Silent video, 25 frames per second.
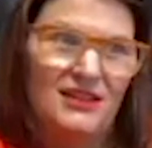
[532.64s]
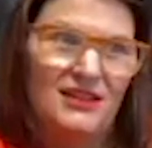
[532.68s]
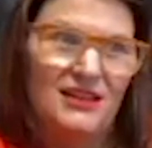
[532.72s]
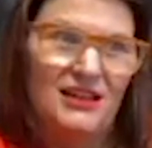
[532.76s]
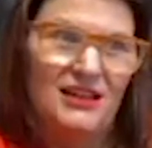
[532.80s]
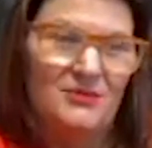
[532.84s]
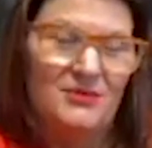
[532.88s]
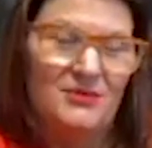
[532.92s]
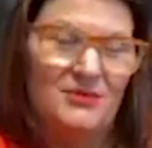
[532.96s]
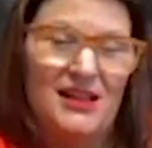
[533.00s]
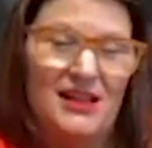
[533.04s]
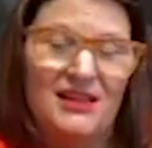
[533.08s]

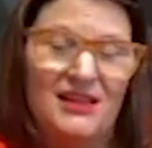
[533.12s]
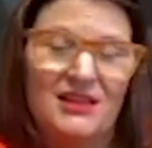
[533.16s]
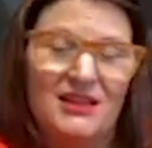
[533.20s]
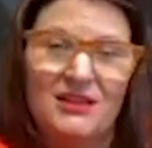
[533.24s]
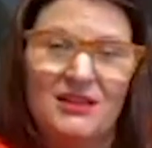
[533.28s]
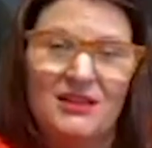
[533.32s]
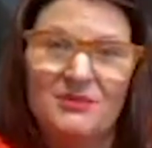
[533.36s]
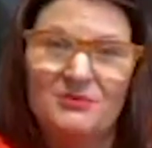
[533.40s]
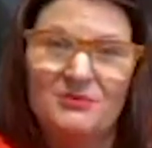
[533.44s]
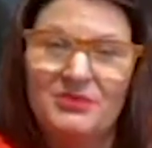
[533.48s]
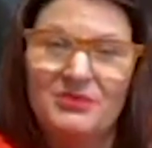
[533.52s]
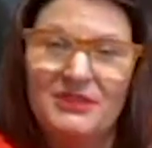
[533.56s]
I mean, I can
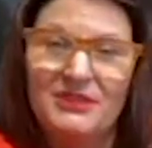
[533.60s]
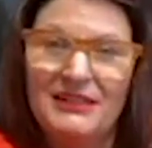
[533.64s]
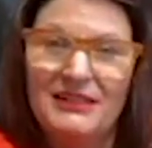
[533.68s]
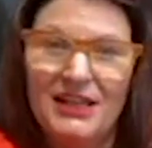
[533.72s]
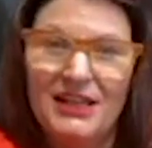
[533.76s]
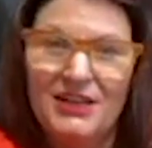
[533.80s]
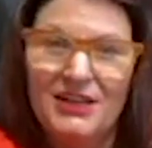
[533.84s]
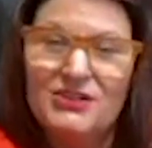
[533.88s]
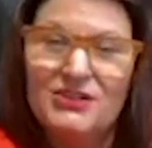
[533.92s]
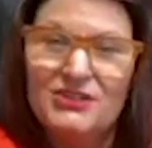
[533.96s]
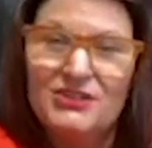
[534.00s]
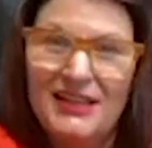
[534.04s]
completely
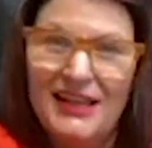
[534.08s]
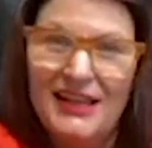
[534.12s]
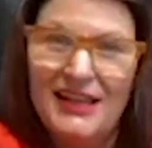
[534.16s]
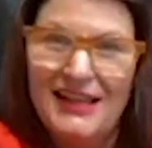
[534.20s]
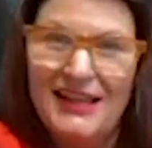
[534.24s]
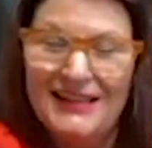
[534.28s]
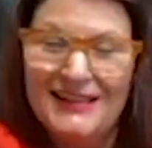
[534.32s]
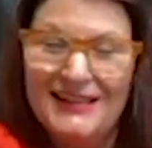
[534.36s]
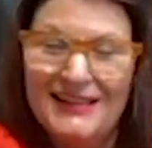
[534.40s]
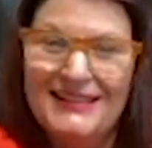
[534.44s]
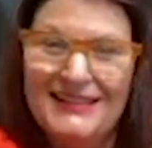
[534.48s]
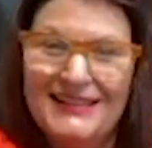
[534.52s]

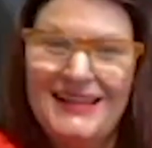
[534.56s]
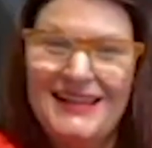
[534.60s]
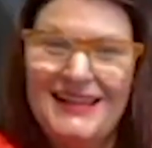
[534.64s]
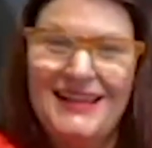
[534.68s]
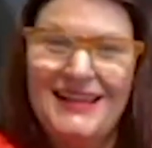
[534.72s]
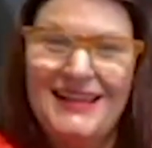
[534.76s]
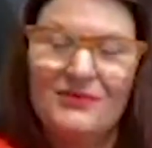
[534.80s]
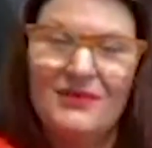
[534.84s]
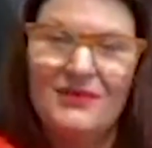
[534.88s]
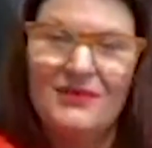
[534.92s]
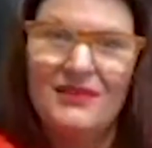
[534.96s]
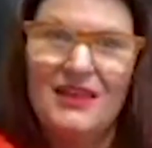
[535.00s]
understand.
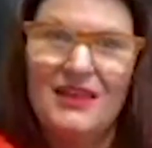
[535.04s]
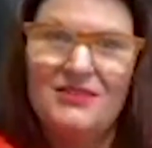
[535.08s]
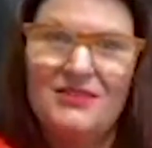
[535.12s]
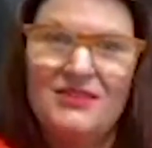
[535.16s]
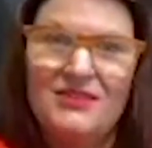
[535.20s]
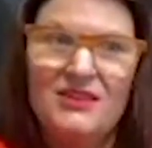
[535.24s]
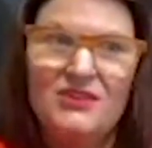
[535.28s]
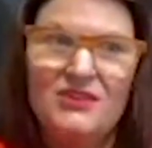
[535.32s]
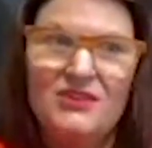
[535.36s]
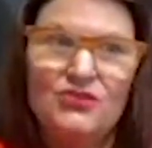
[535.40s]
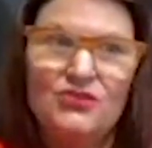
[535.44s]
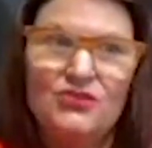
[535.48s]
And
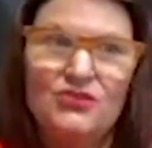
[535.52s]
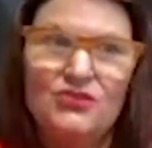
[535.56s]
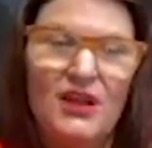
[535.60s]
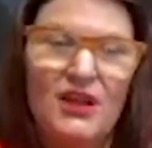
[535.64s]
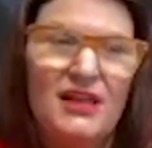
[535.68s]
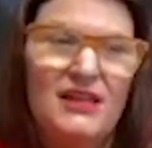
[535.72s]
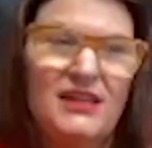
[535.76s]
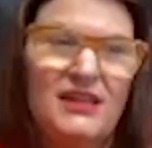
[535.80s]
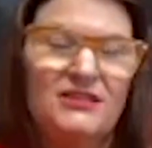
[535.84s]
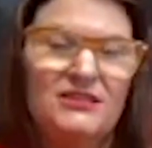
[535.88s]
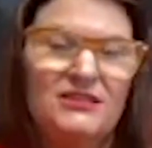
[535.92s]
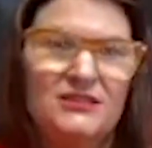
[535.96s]
then
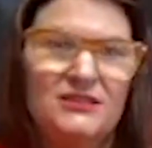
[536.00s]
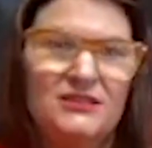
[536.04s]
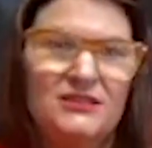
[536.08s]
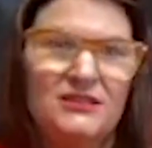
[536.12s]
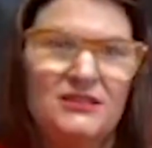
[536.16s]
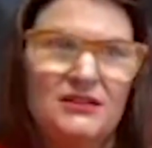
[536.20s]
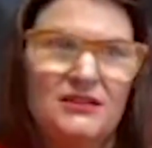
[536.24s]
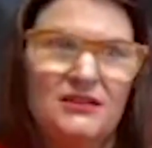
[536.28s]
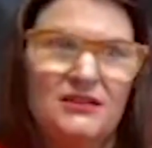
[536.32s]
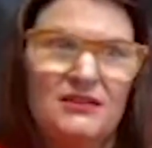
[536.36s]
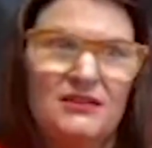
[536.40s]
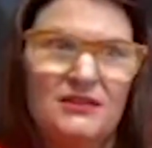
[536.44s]
trying to
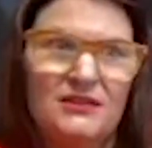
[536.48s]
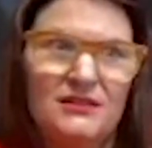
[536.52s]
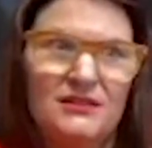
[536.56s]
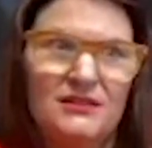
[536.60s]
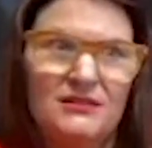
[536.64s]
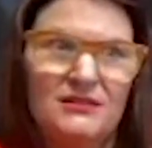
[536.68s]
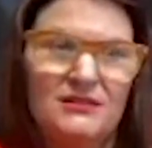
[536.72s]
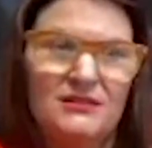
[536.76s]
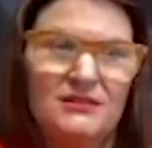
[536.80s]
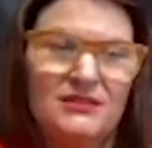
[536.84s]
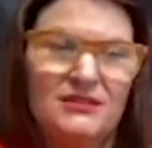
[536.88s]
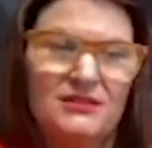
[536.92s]

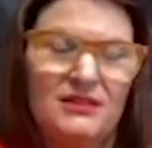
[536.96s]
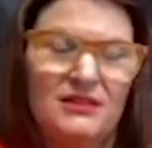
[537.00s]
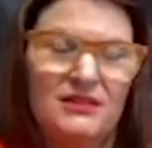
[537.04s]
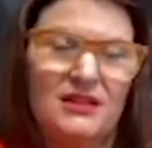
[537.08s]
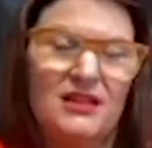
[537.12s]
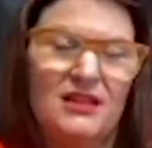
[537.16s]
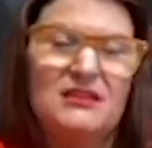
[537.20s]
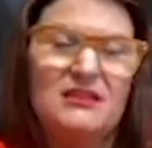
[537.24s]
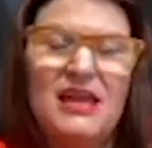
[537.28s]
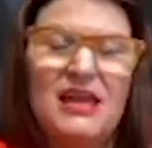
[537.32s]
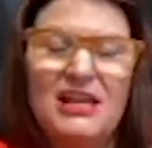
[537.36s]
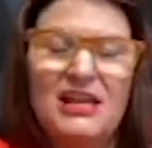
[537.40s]

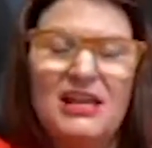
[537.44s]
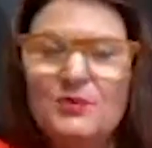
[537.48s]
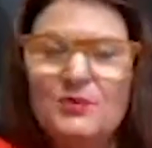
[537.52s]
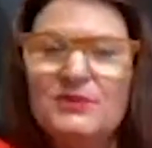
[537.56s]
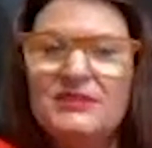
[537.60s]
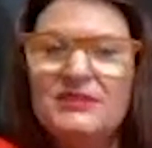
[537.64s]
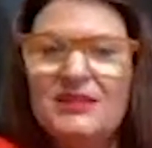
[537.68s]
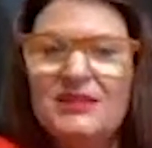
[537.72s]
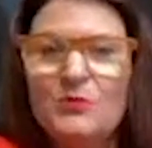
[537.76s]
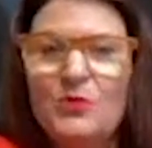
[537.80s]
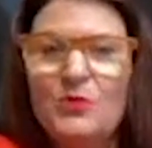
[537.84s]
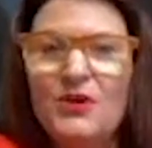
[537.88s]
connect with
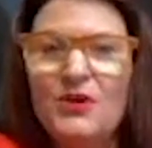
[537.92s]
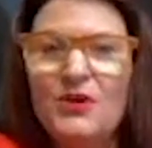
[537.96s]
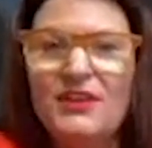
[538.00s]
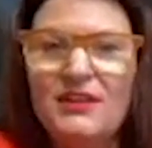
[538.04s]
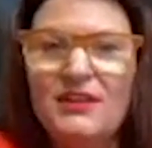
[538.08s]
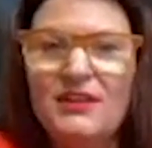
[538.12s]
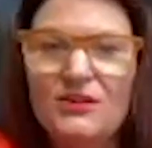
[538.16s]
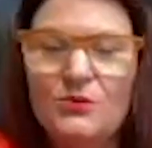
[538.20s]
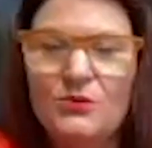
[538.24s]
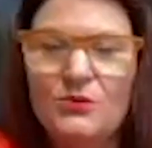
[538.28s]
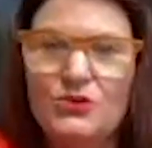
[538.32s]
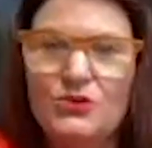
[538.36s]
someone that
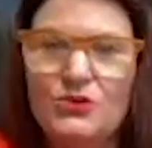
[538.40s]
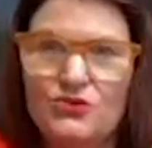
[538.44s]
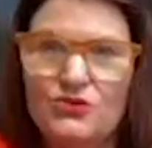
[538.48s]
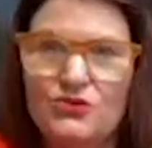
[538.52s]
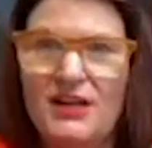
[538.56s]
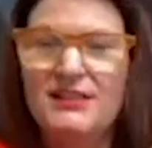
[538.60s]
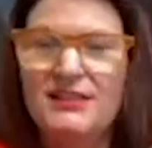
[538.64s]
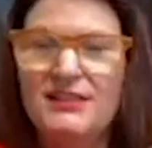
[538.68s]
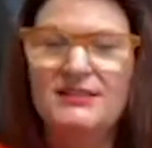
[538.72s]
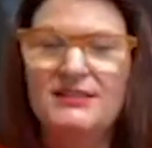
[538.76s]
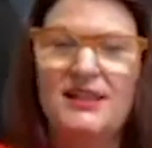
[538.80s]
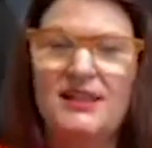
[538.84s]
you will
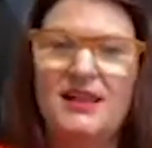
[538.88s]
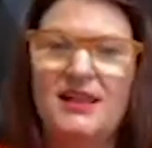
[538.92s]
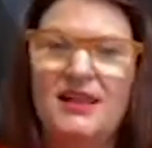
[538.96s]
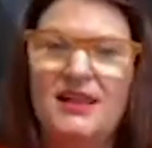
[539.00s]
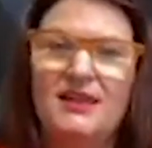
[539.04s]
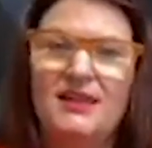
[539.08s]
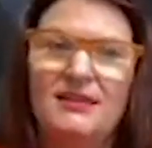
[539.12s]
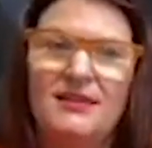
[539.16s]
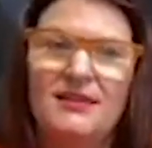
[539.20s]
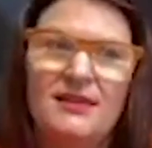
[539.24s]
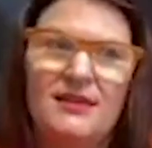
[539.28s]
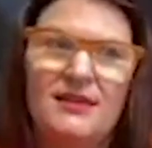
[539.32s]
trust
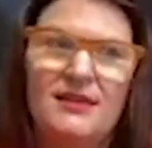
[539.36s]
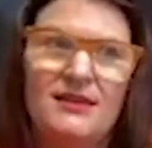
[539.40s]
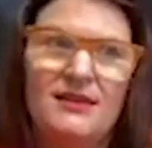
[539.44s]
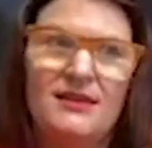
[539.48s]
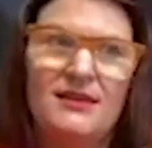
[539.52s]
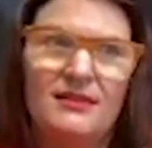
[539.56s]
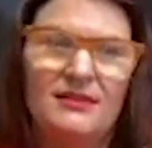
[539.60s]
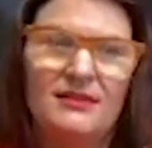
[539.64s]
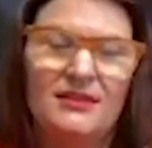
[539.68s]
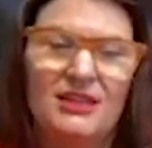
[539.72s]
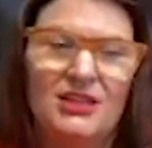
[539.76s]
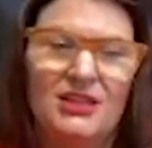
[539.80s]
and
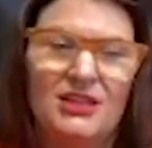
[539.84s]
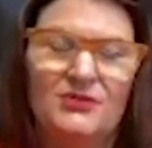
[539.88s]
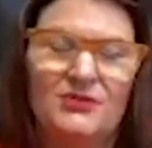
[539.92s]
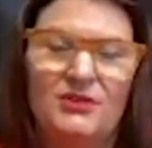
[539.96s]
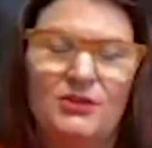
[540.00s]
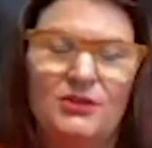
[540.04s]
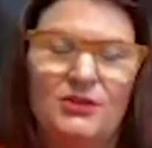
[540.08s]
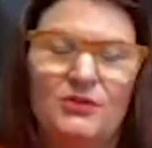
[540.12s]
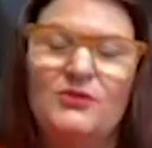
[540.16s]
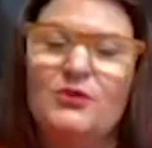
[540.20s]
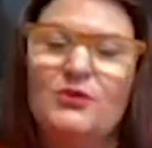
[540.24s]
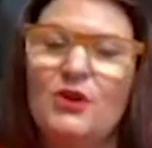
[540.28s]
that
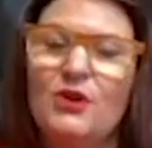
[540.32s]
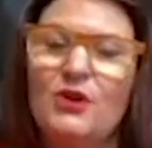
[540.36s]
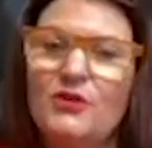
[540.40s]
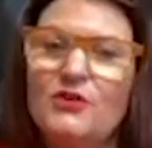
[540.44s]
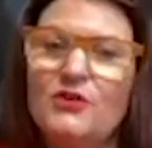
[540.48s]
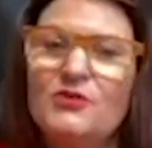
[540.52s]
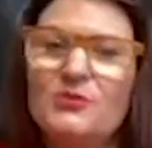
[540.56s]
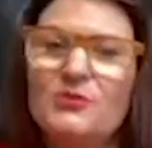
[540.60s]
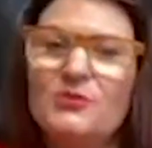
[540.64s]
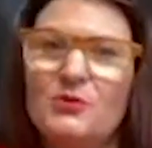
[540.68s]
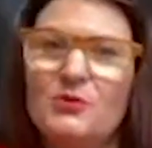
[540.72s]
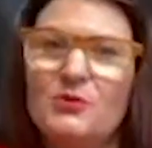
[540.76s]
you feel
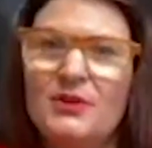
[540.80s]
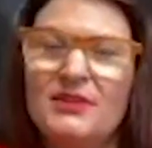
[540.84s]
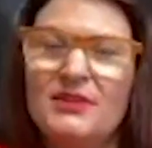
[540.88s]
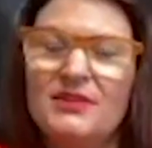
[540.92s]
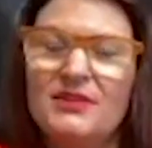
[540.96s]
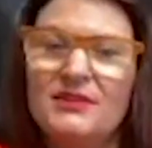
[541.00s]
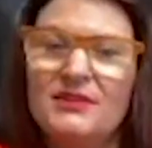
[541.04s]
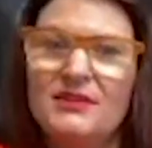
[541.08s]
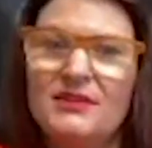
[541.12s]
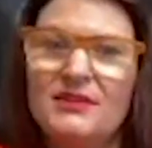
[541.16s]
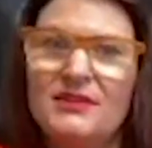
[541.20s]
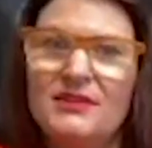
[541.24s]
comfortable with,
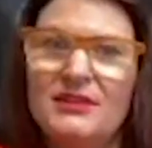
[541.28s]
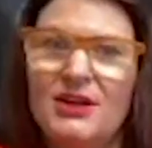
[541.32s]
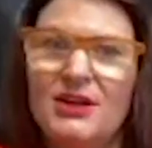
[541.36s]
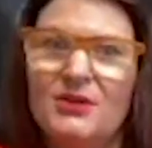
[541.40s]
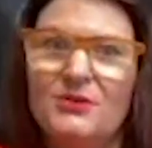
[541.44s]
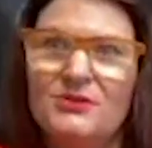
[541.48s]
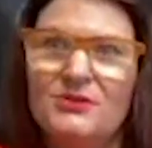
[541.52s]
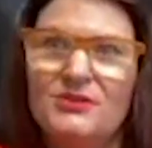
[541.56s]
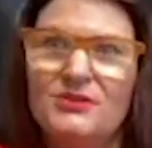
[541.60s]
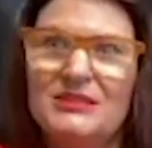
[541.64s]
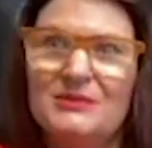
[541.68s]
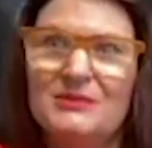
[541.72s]

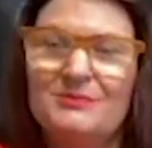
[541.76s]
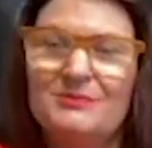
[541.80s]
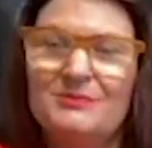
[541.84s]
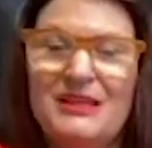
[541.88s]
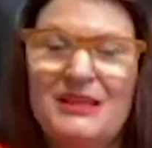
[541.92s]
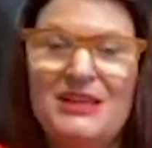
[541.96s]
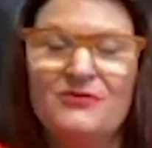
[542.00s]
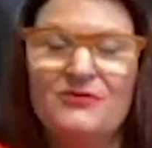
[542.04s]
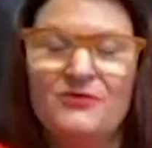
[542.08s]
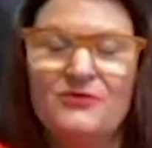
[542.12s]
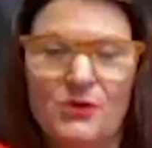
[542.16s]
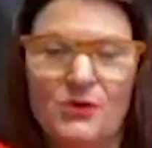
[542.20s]
just
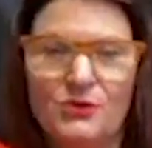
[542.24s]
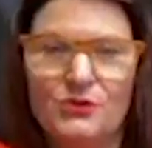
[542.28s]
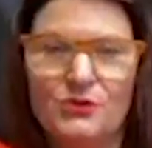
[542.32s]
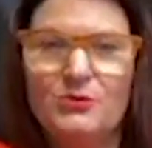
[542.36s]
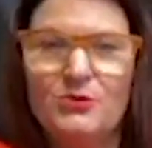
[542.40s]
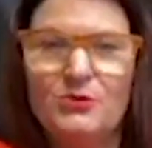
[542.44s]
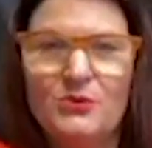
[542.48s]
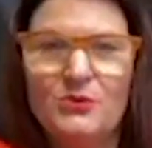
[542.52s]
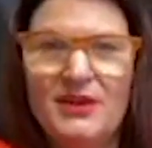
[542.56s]
being vulnerable